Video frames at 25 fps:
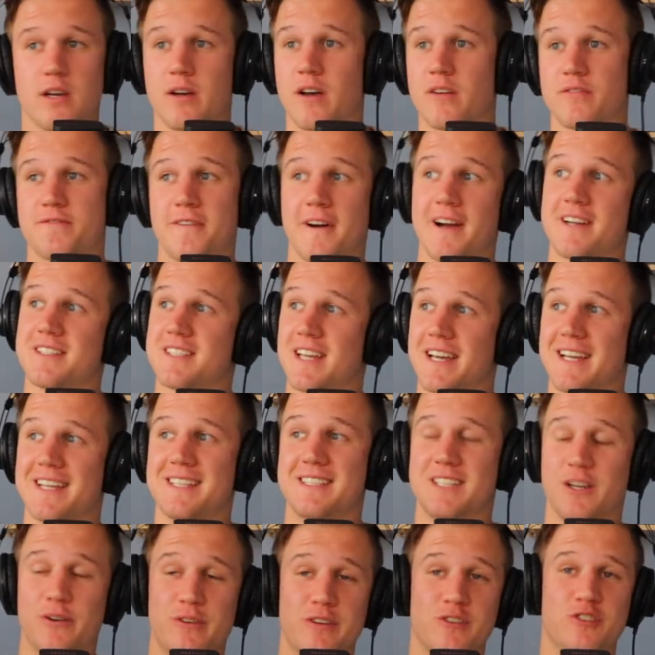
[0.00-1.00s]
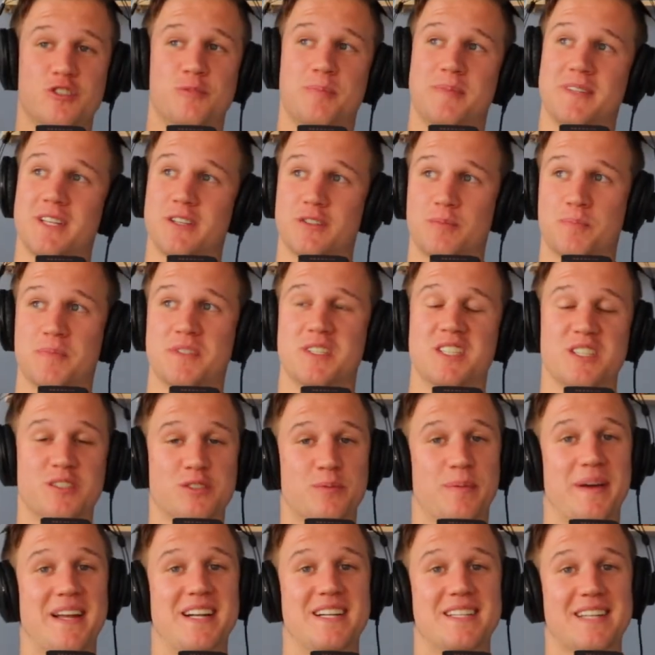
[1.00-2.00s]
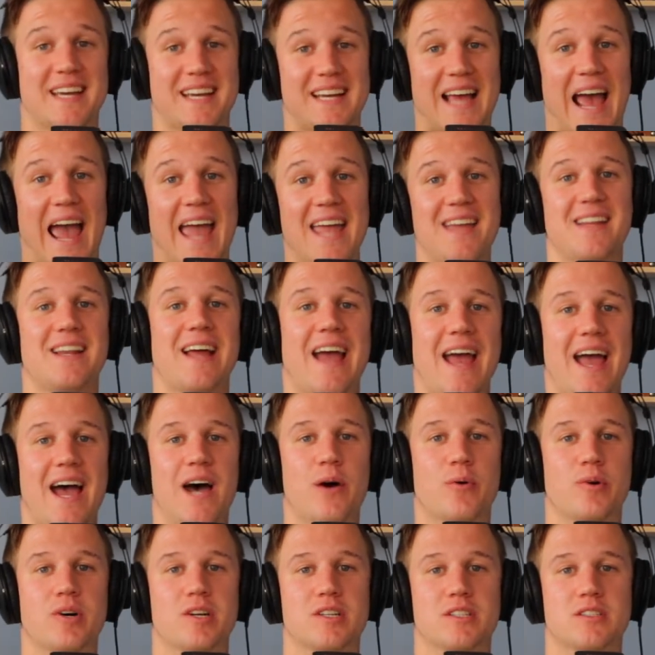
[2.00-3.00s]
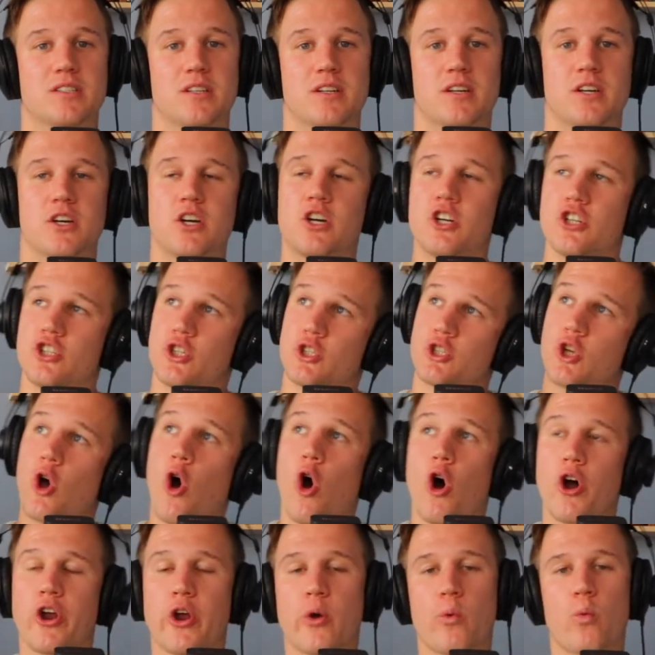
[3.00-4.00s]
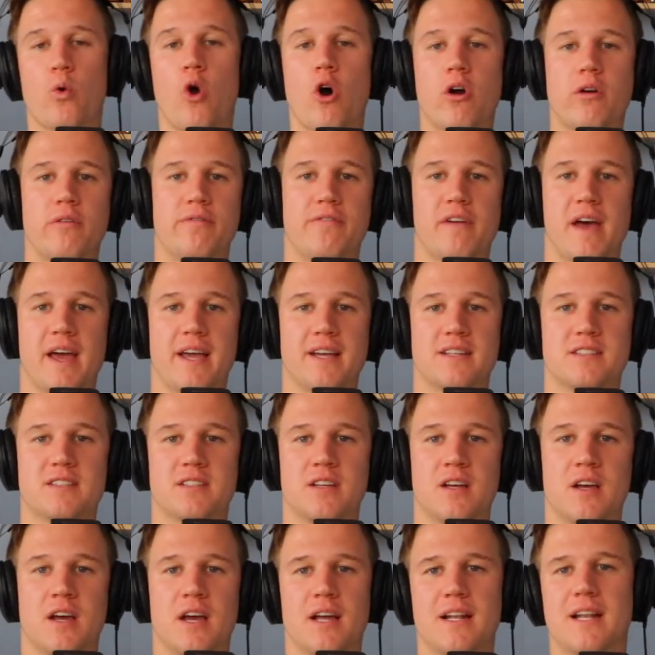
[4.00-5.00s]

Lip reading: far as I can tell, they'll spend like 8 hours just on a rock face.